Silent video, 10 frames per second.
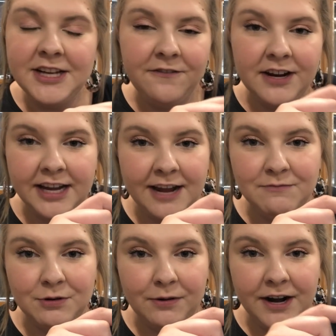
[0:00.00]
different
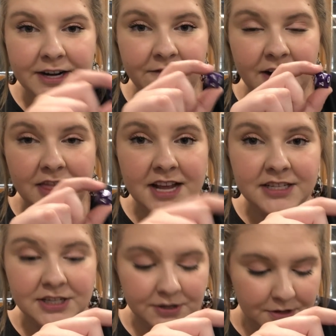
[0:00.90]
games require different
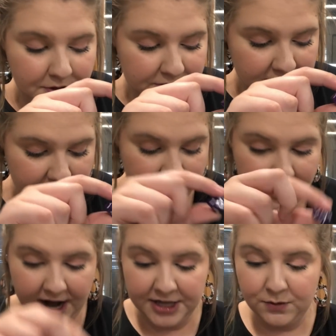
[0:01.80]
things, so those are in
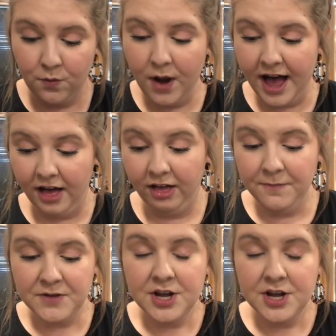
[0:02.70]
there as well.